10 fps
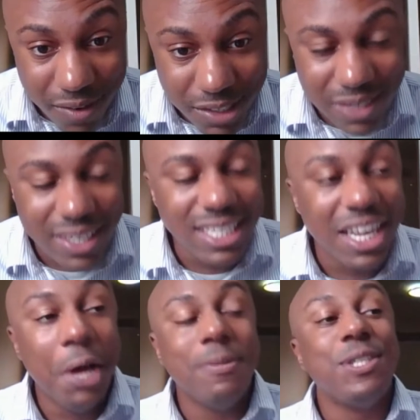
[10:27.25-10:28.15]
So it's
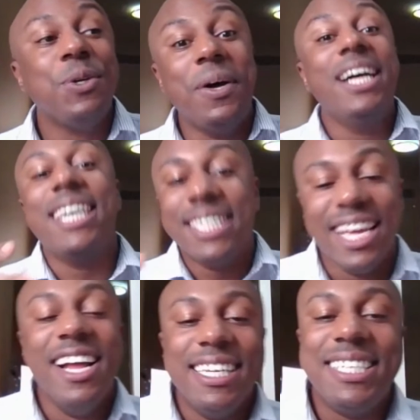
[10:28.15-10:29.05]
up to
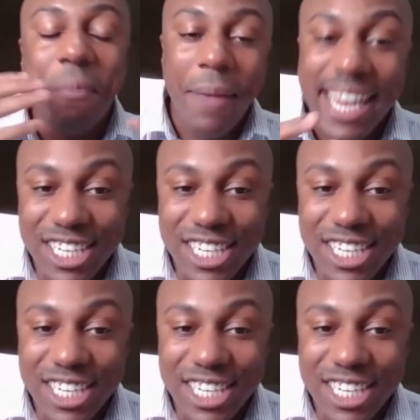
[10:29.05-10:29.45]
us to make